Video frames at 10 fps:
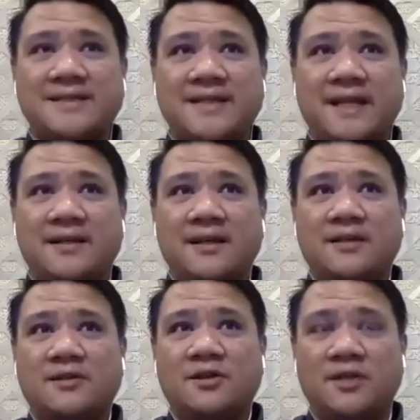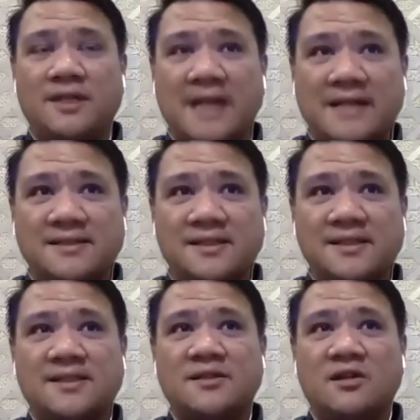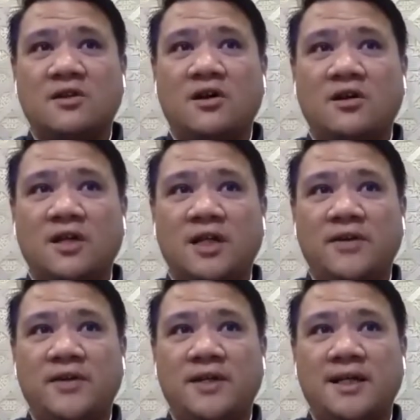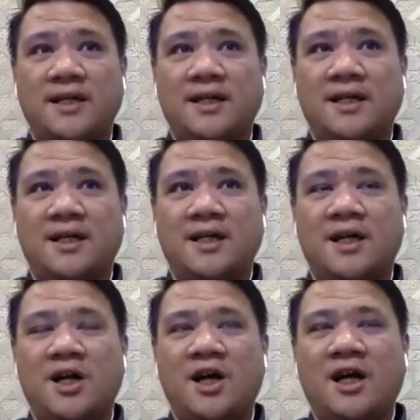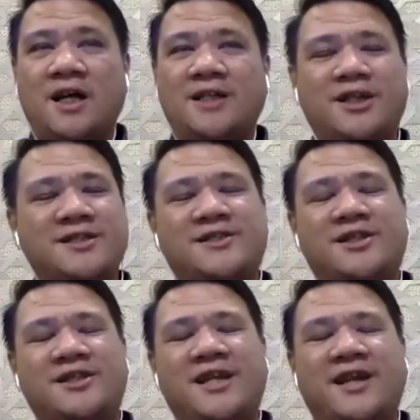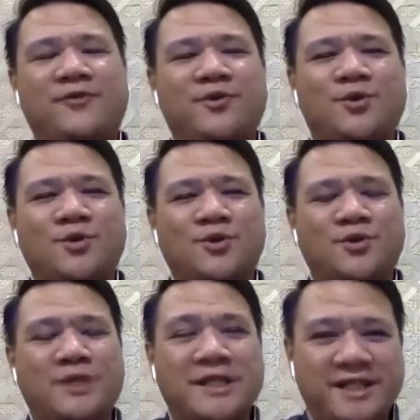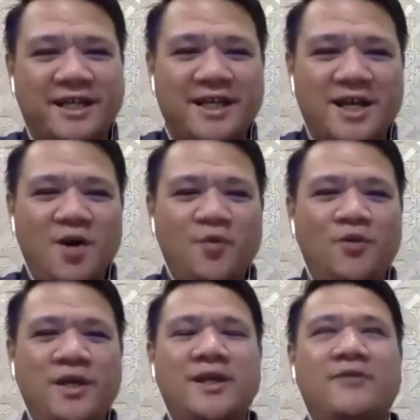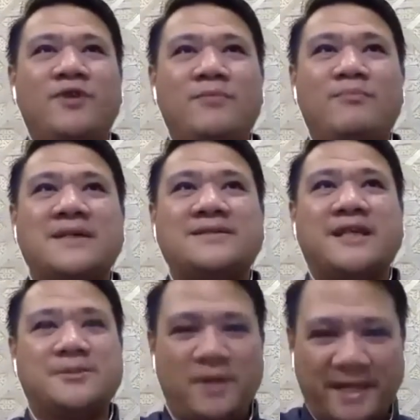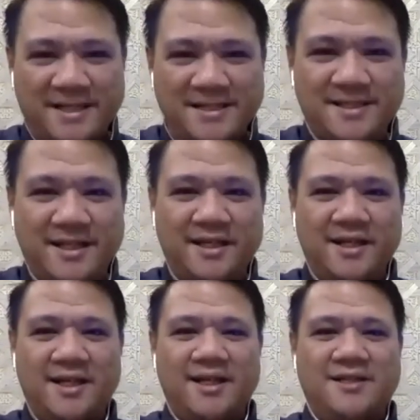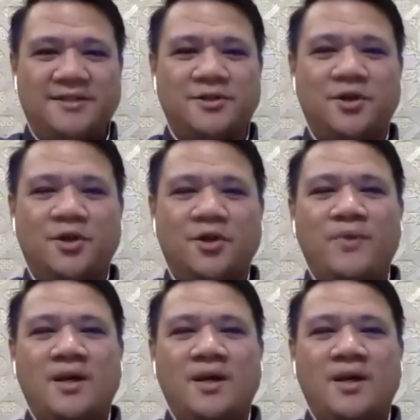that tolerance is not only not enough to teaching. We must experiencing. So